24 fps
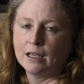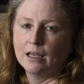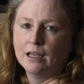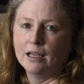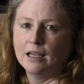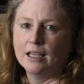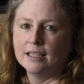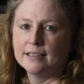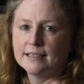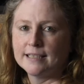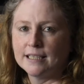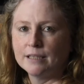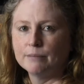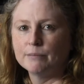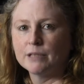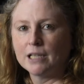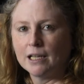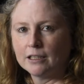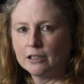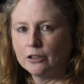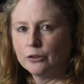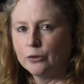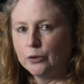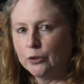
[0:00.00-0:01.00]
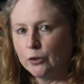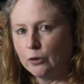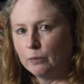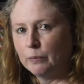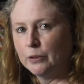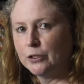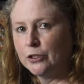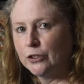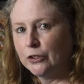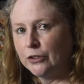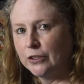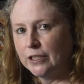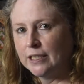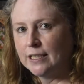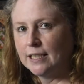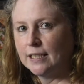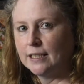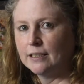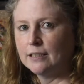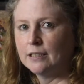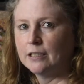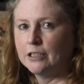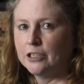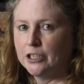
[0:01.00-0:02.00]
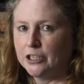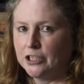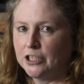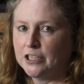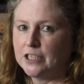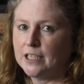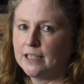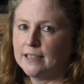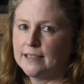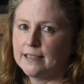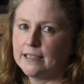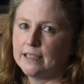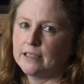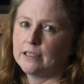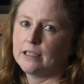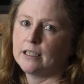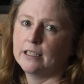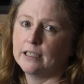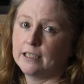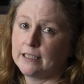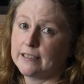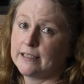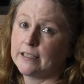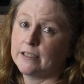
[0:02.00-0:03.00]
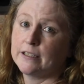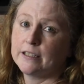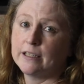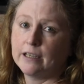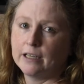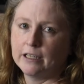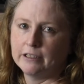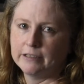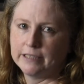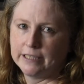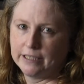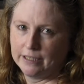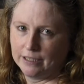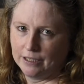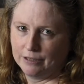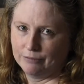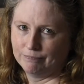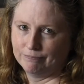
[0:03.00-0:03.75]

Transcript: it seemed like a good opportunity to digitise it in its entirety.